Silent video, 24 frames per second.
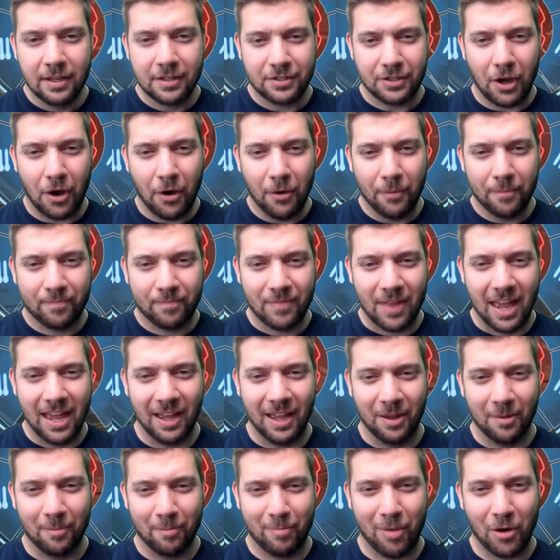So
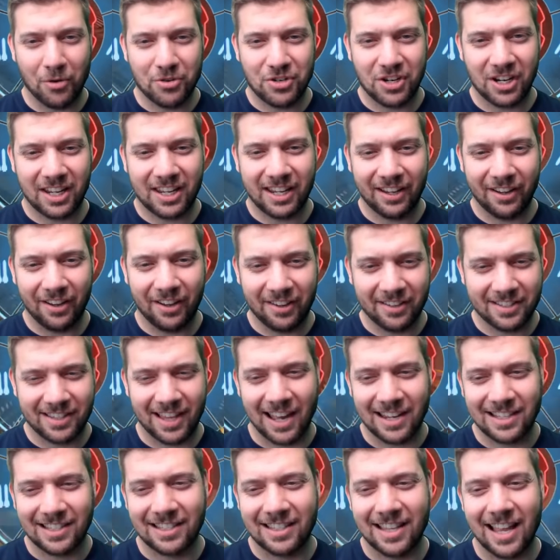poaching kills.
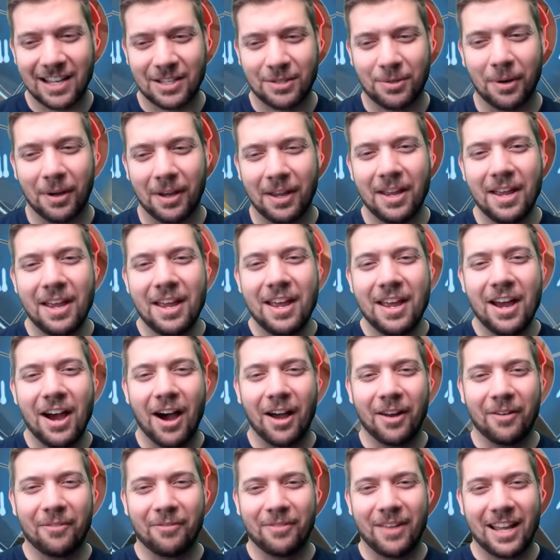That's
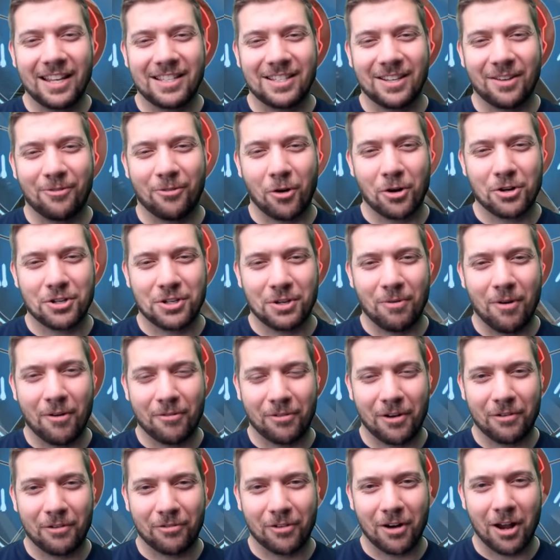unfortunately what
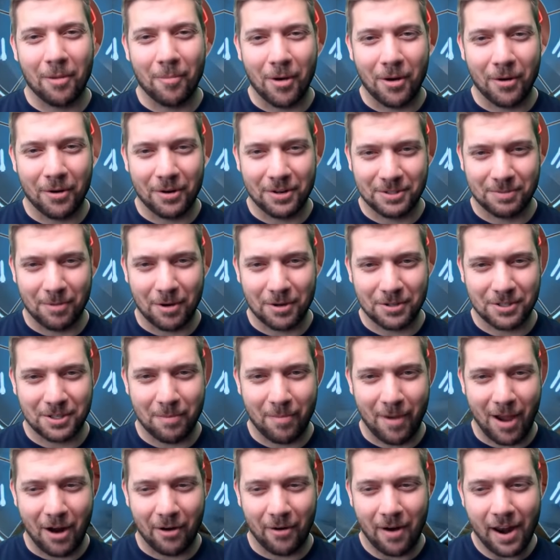free-for-all mode is most
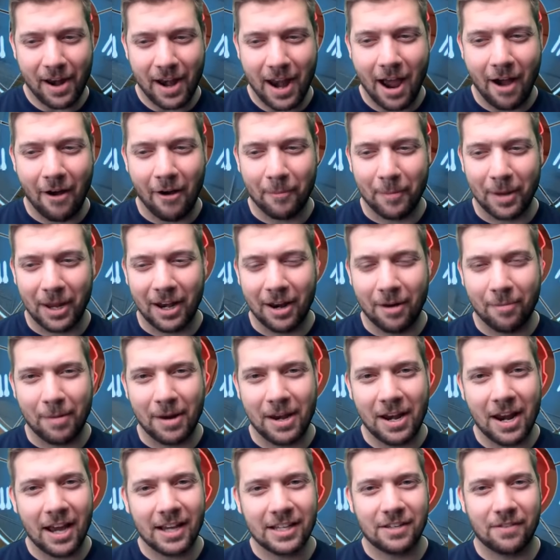about right now. I mean, it'd
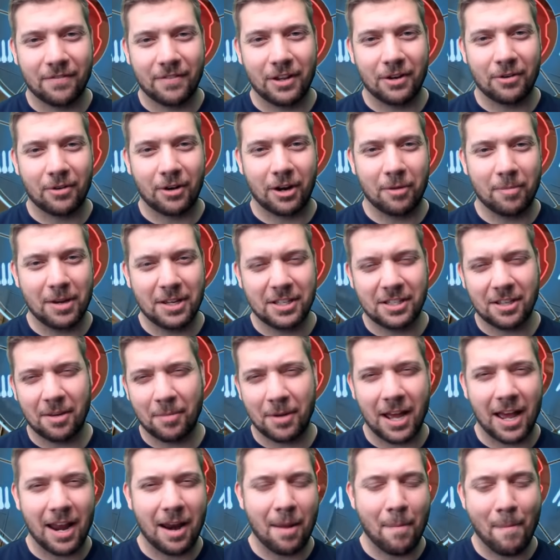be nice if there could be some
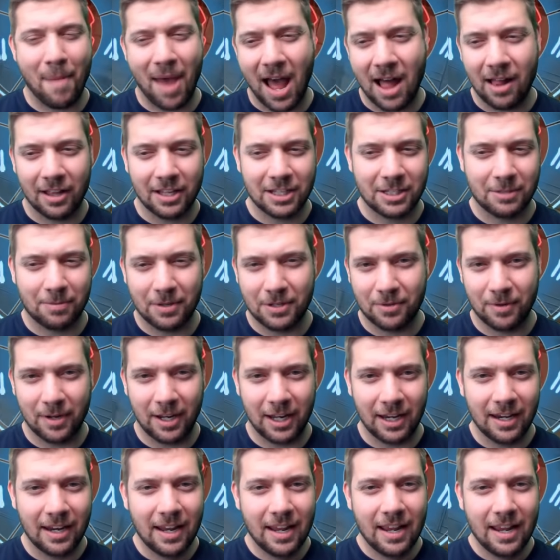kind of balance
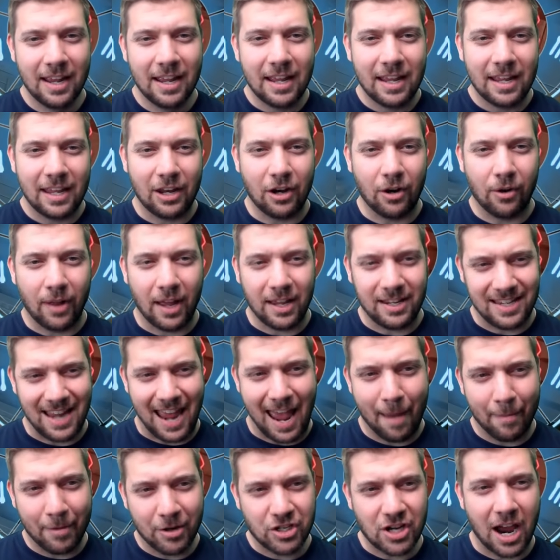between, you know, like
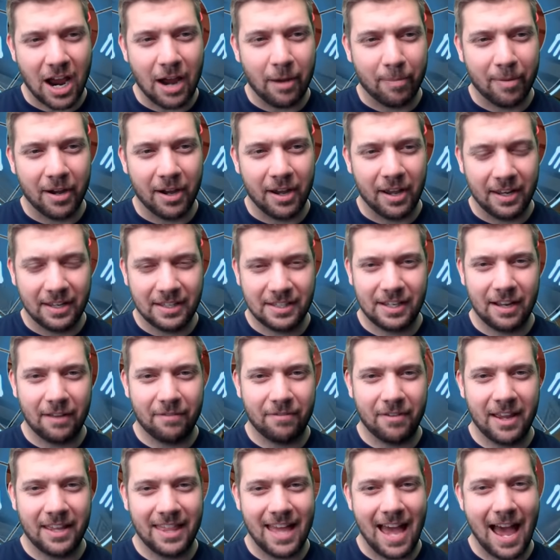damage output and
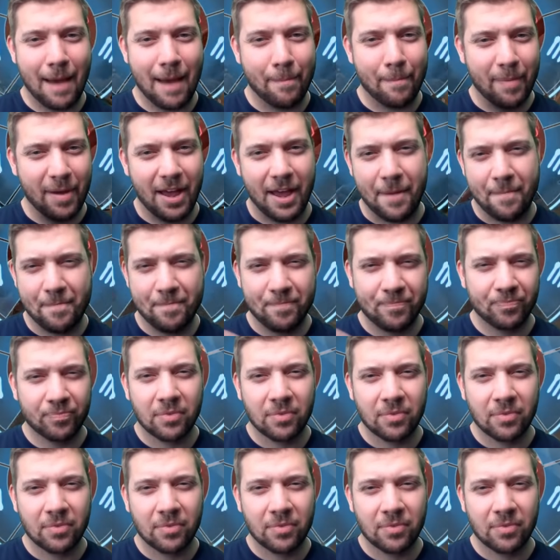stuff like that, but